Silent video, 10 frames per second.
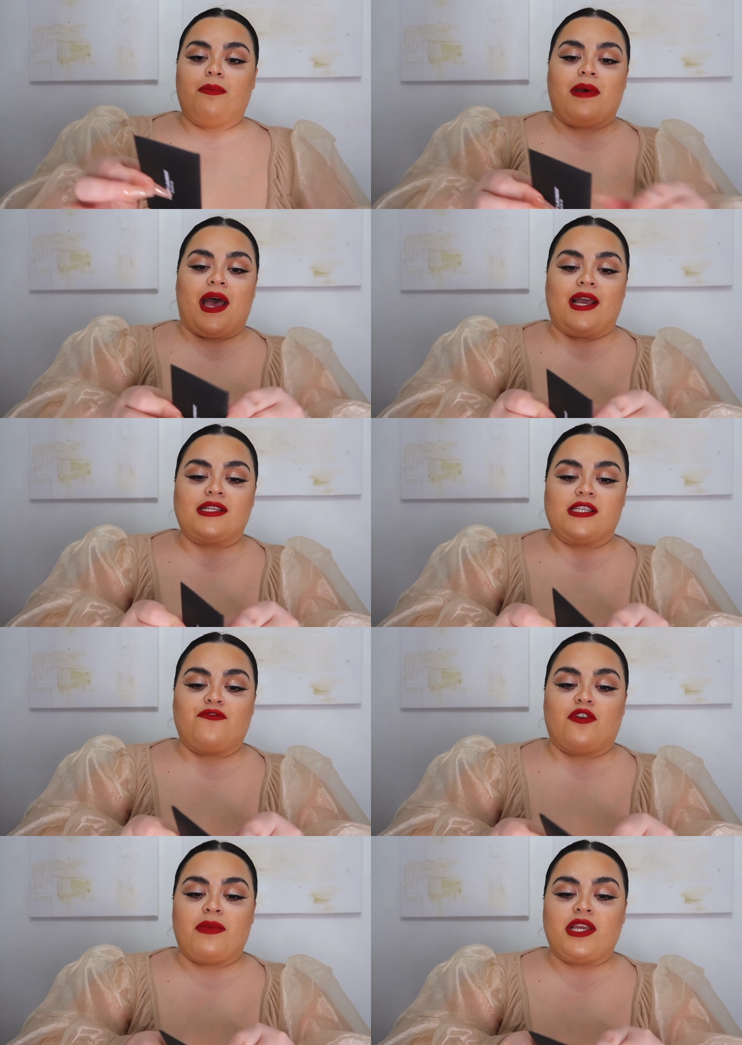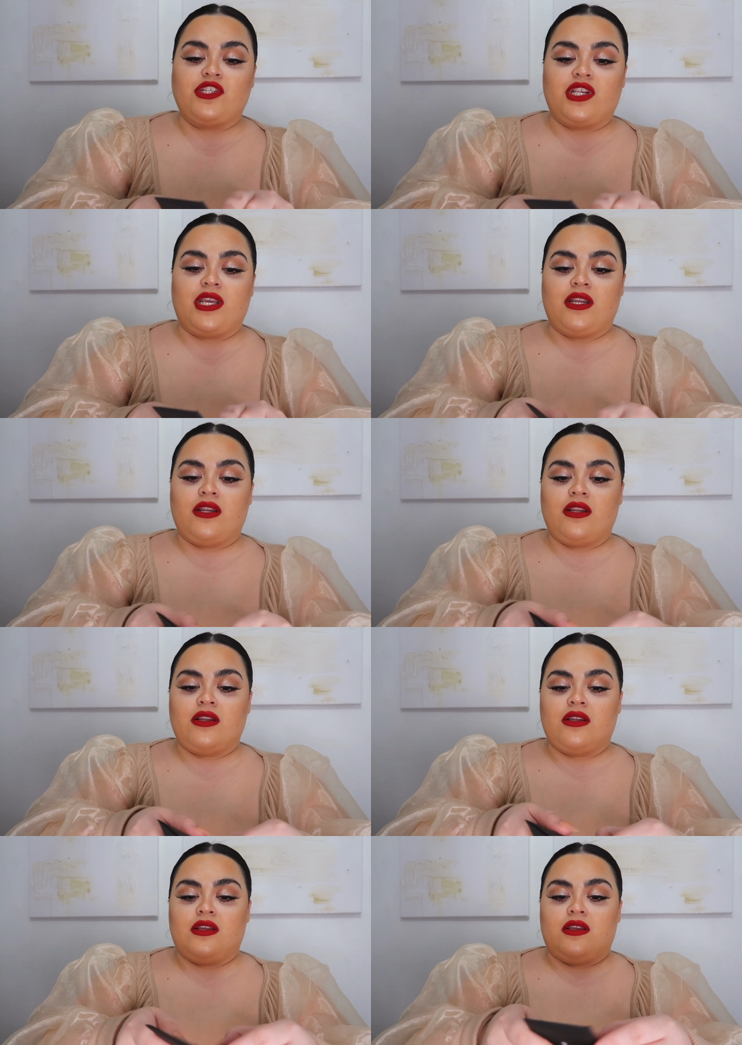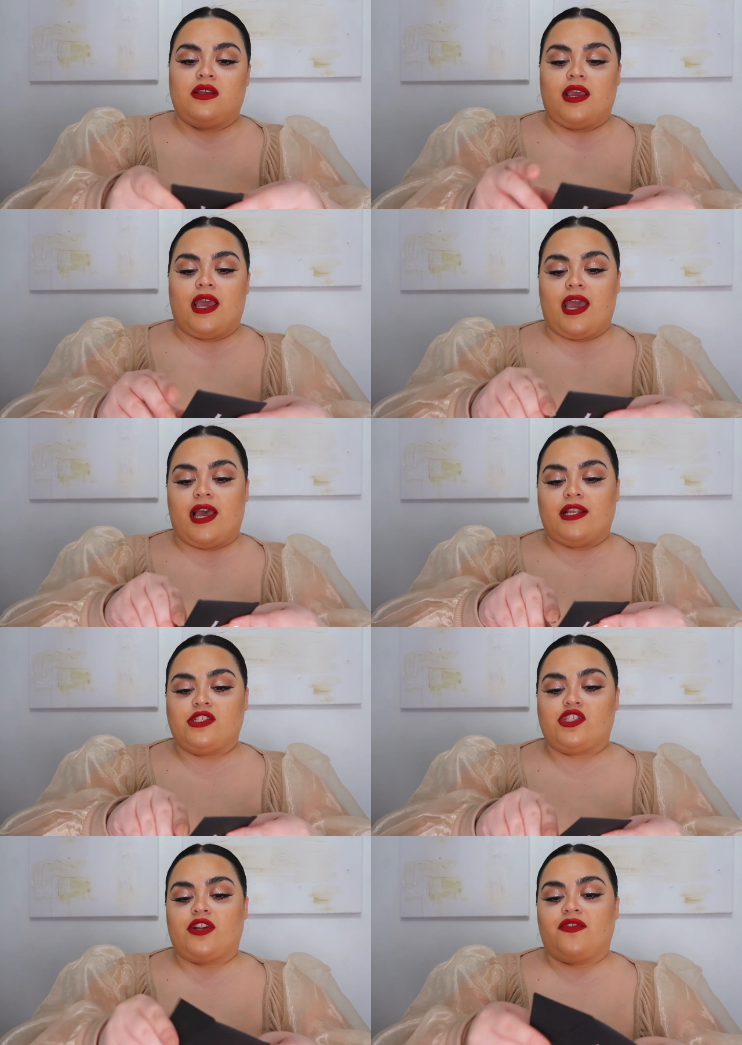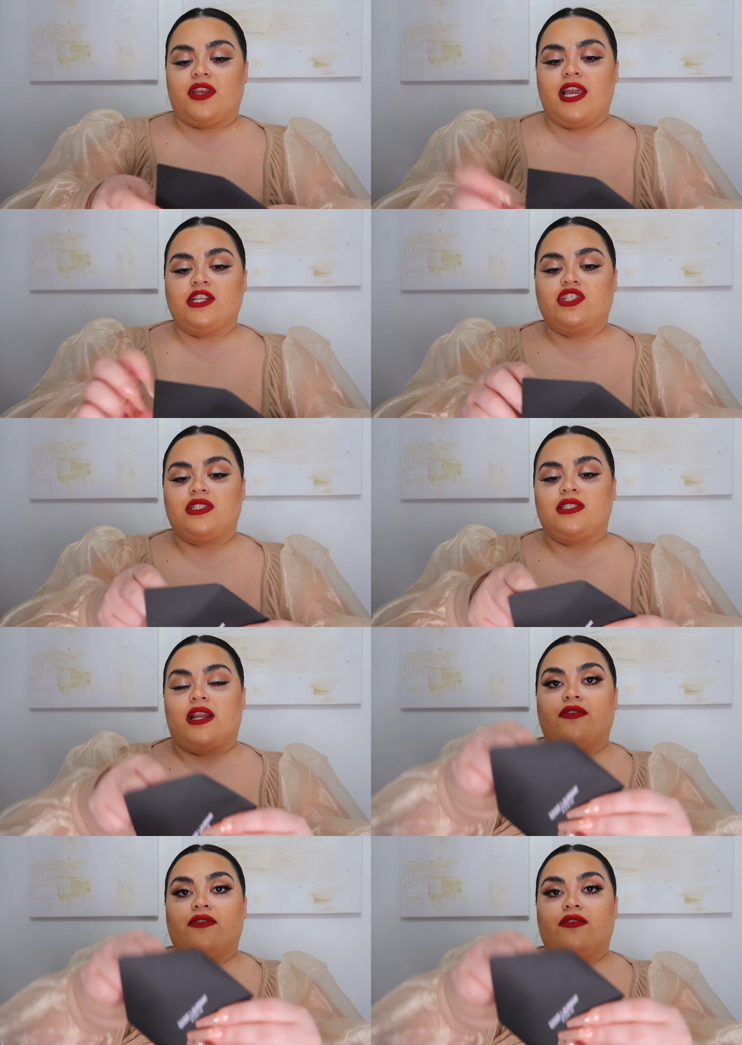bag's information and certifications and